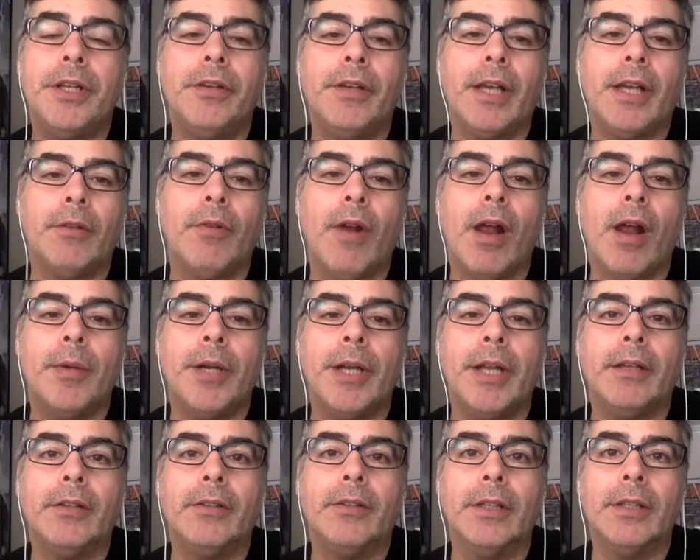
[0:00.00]
You get Robert
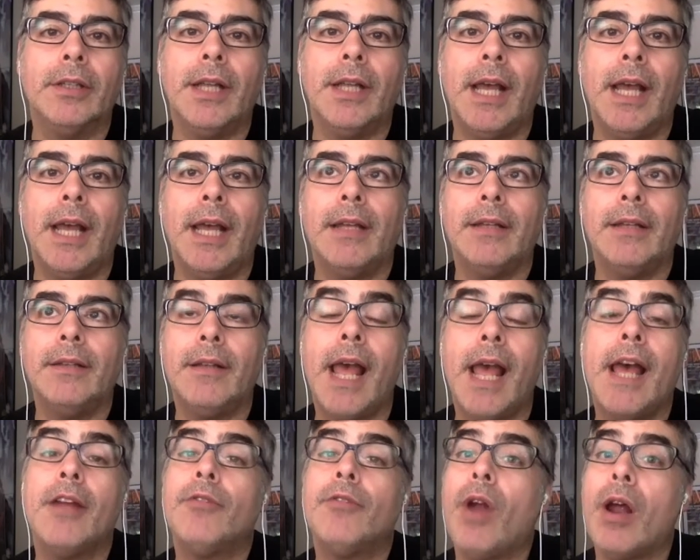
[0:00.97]
Englund and
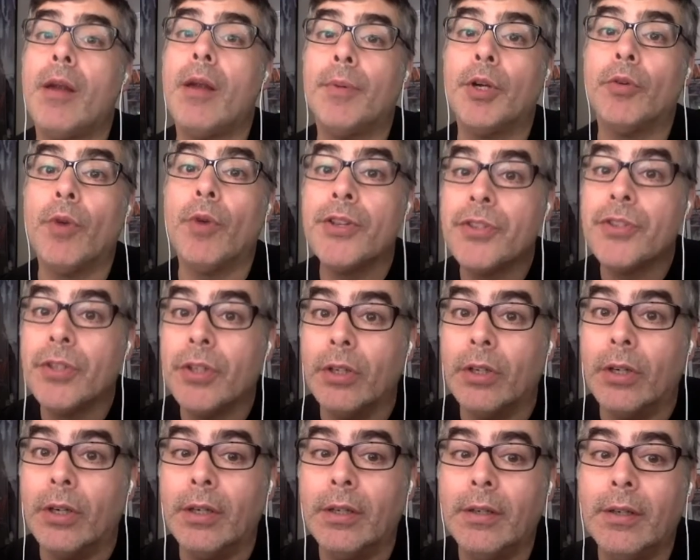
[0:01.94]
Robert
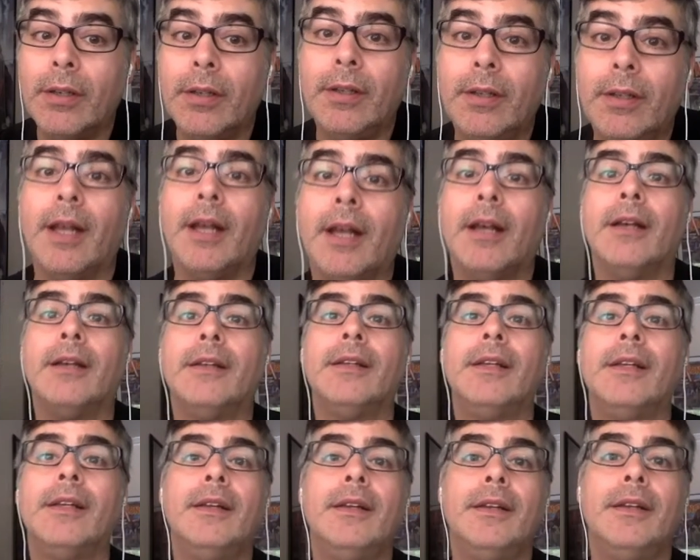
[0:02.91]
Russler, who are
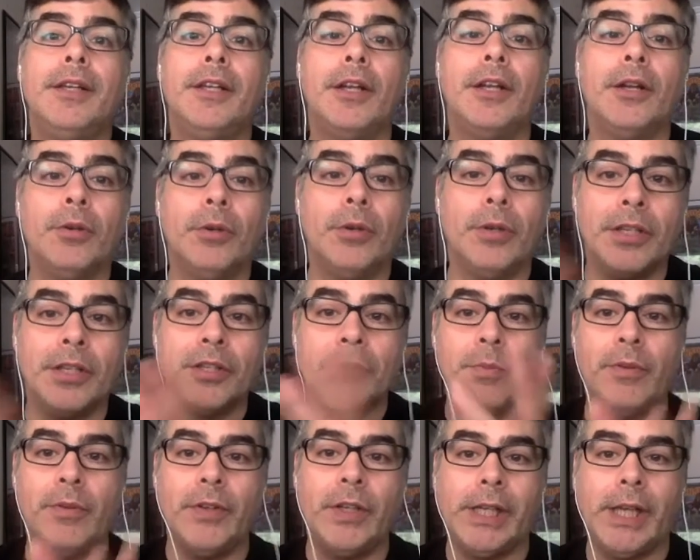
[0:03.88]
in this
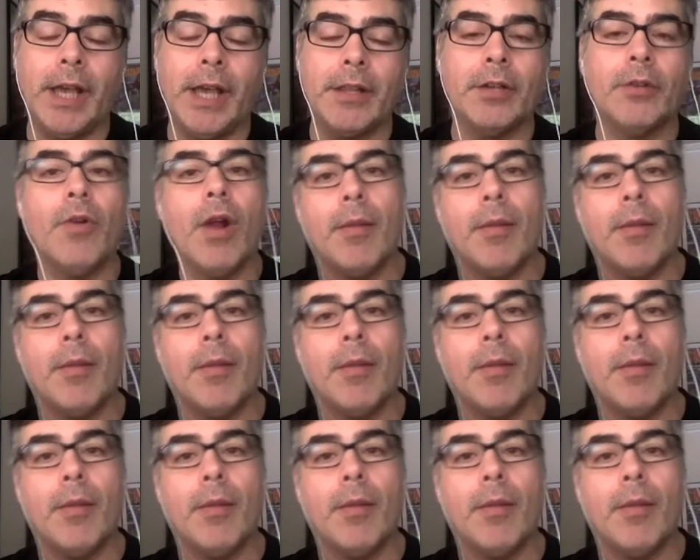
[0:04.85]
movie together.